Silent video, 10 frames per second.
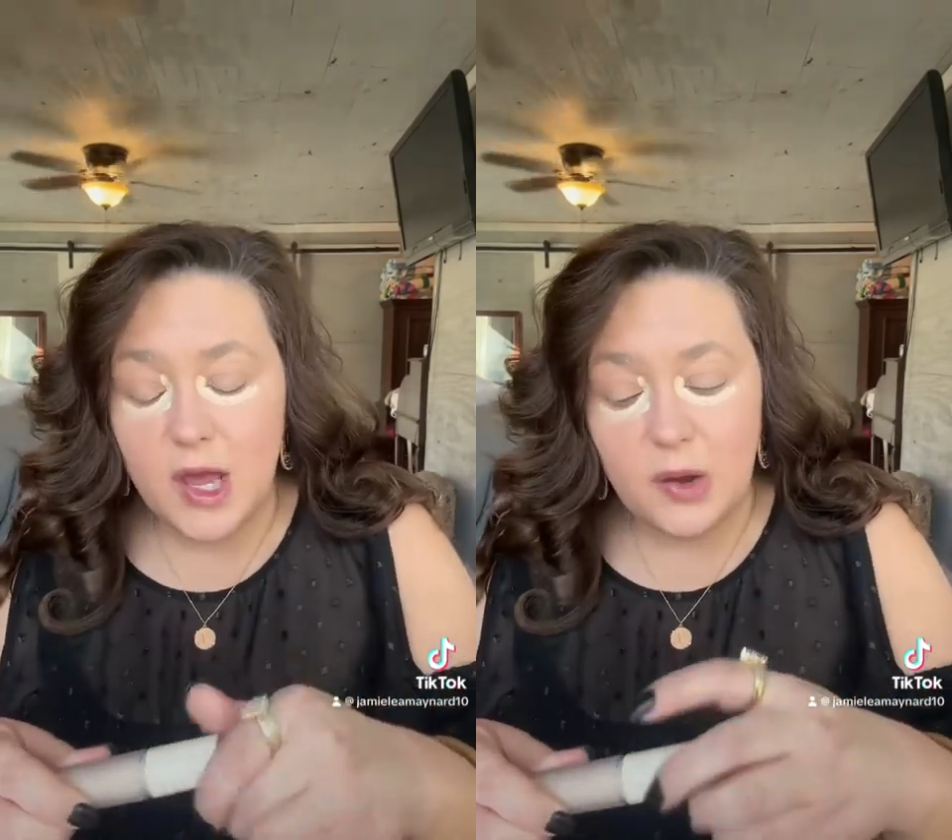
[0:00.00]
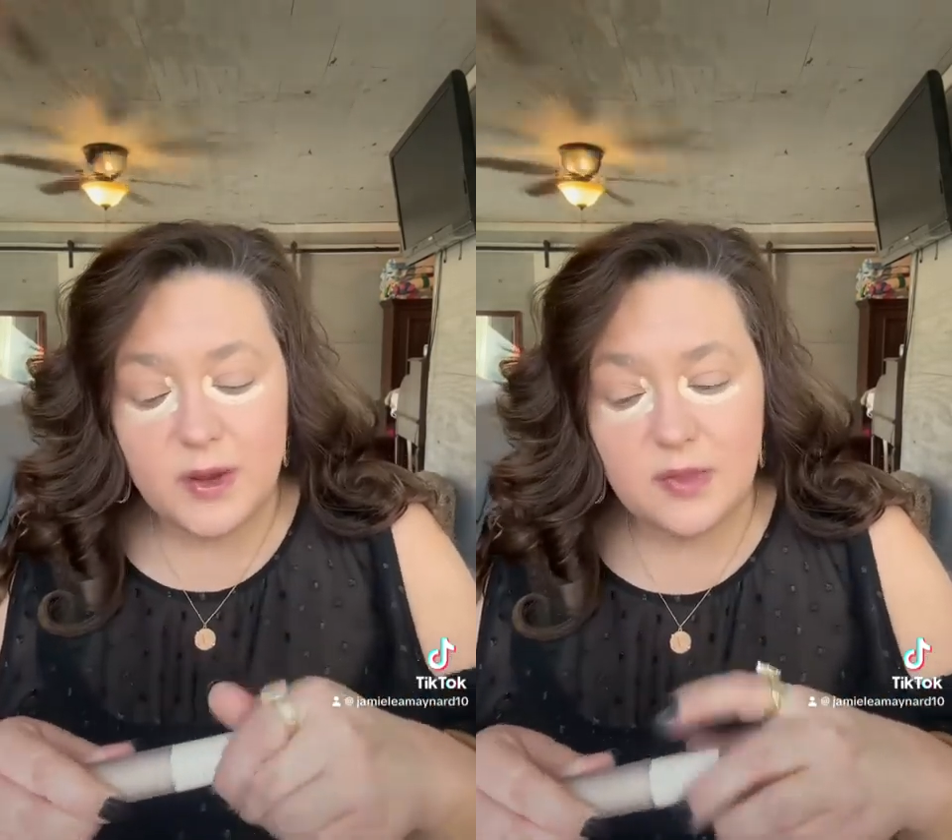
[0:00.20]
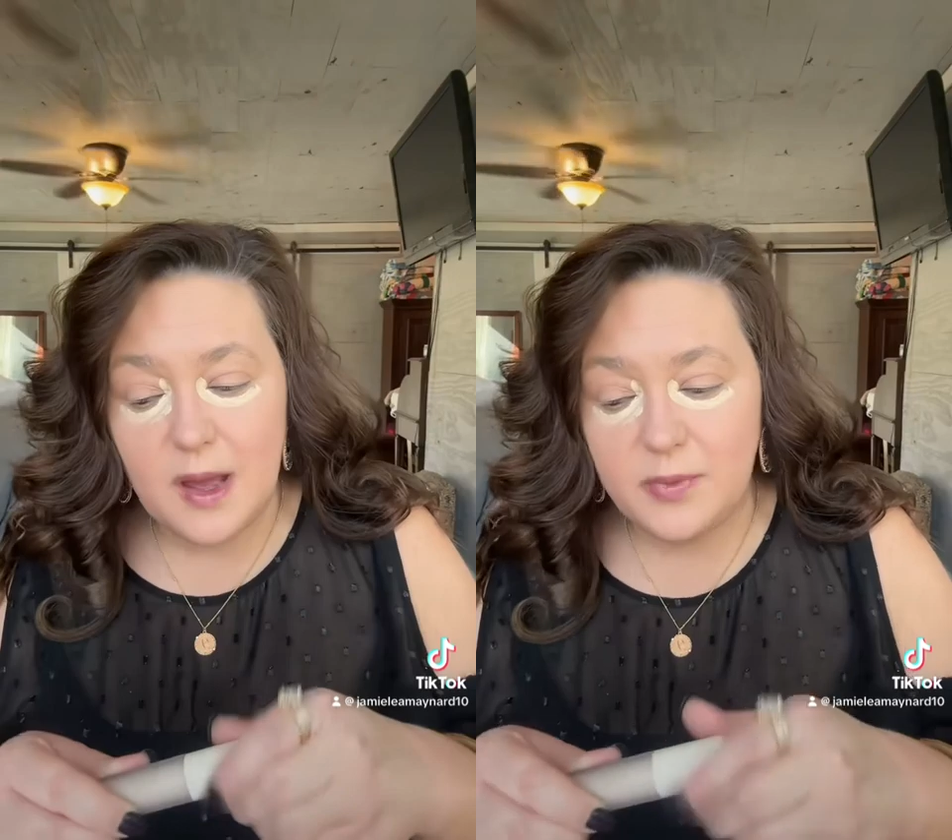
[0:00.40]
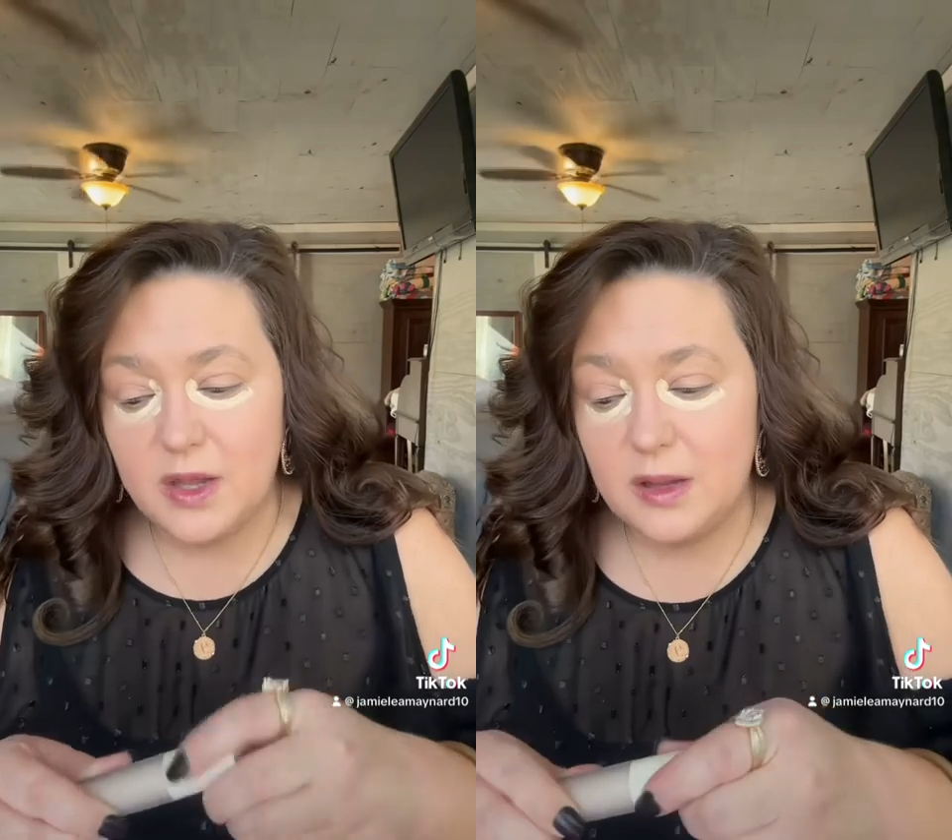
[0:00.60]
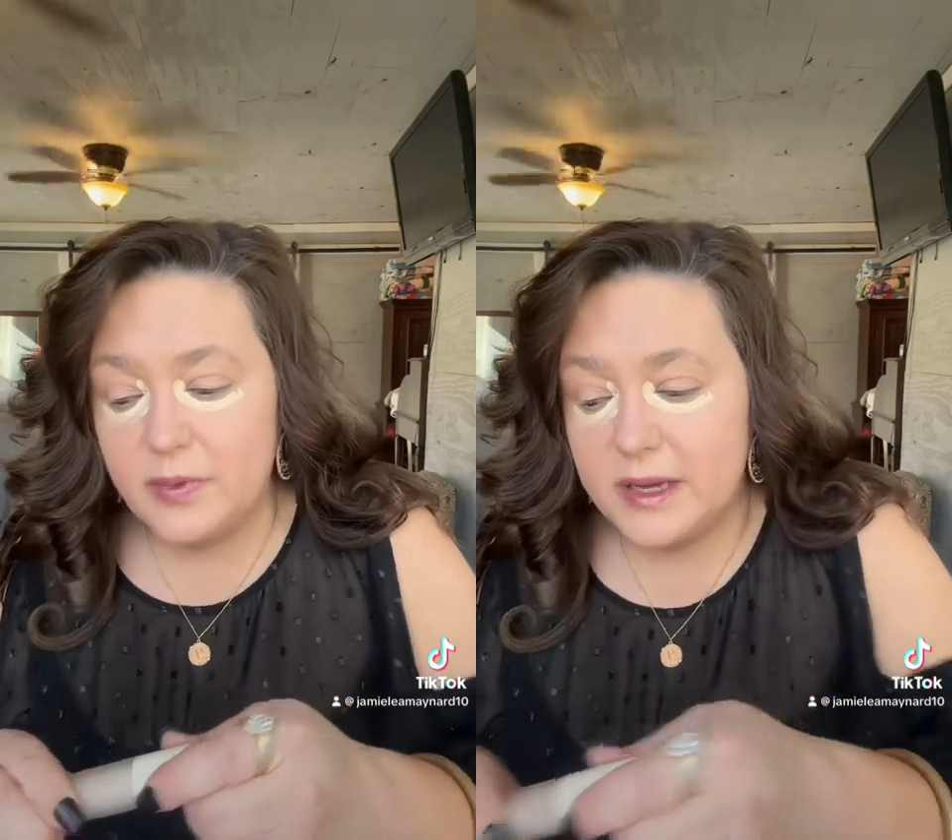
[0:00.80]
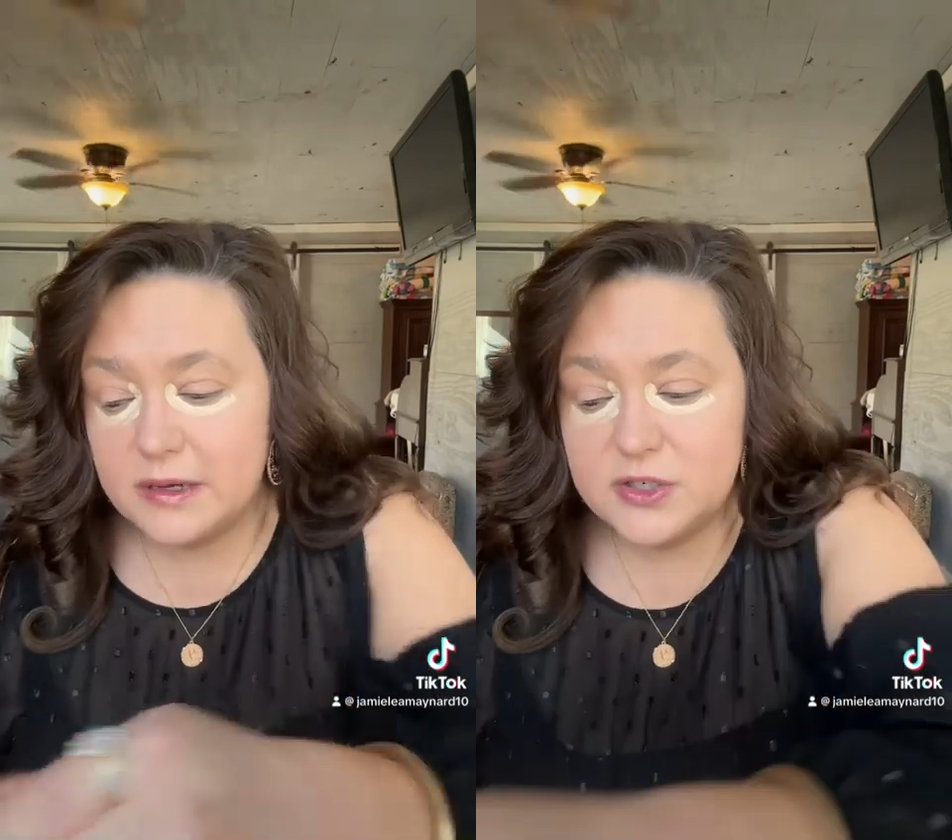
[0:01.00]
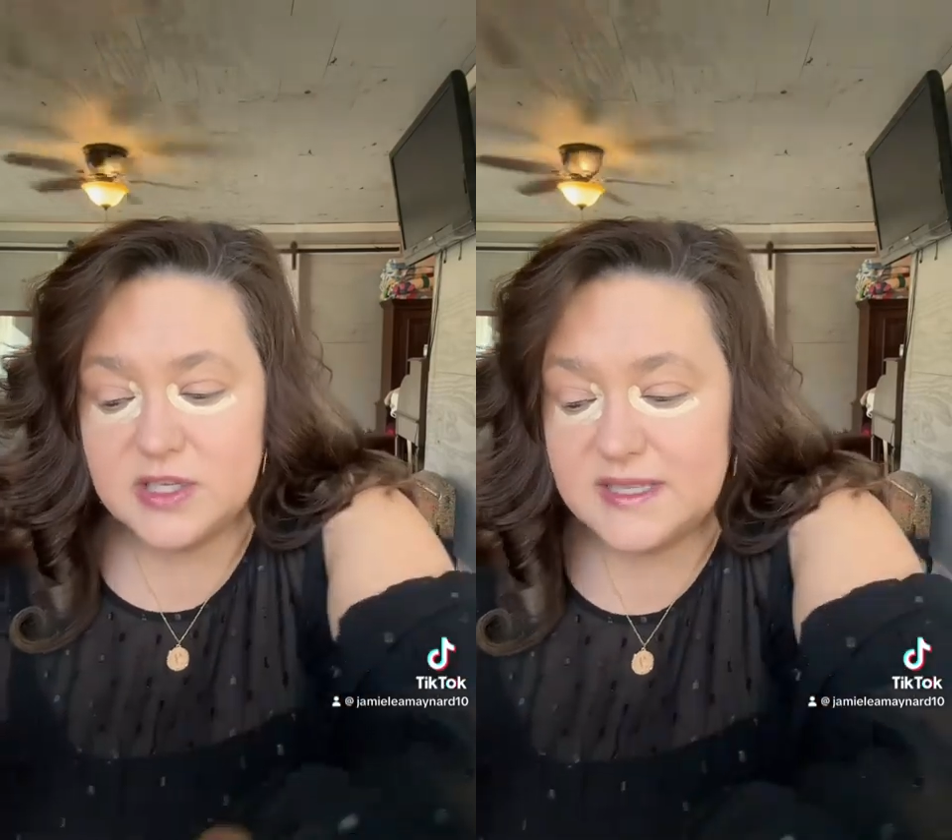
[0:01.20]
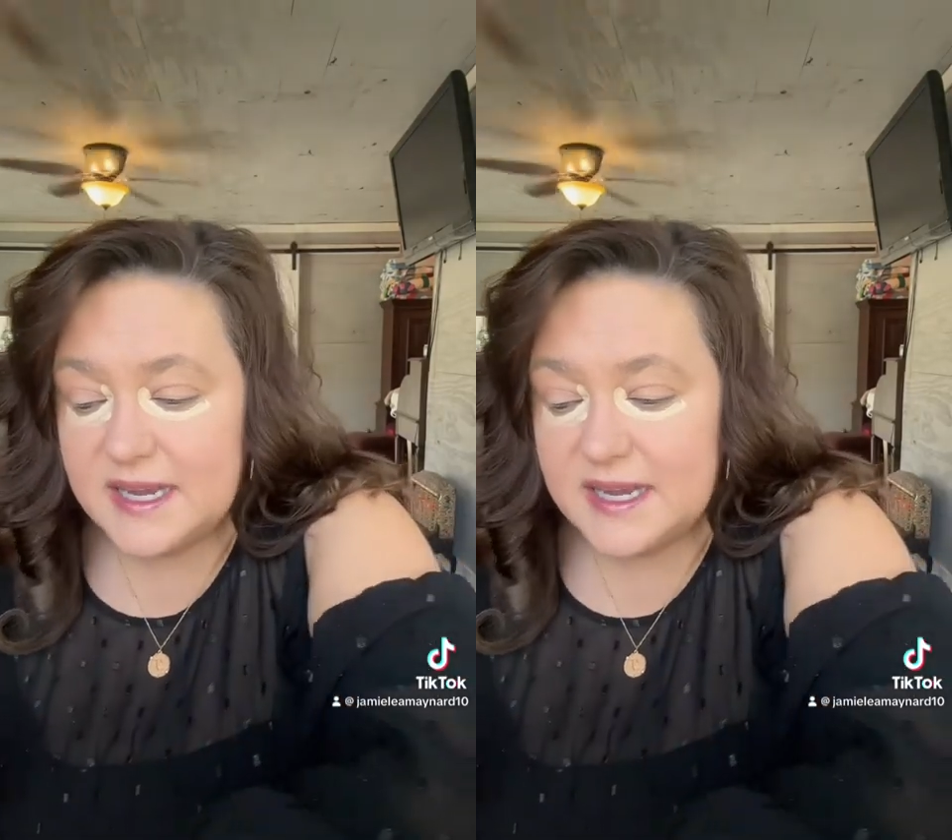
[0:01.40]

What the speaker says: with my beauty blender just like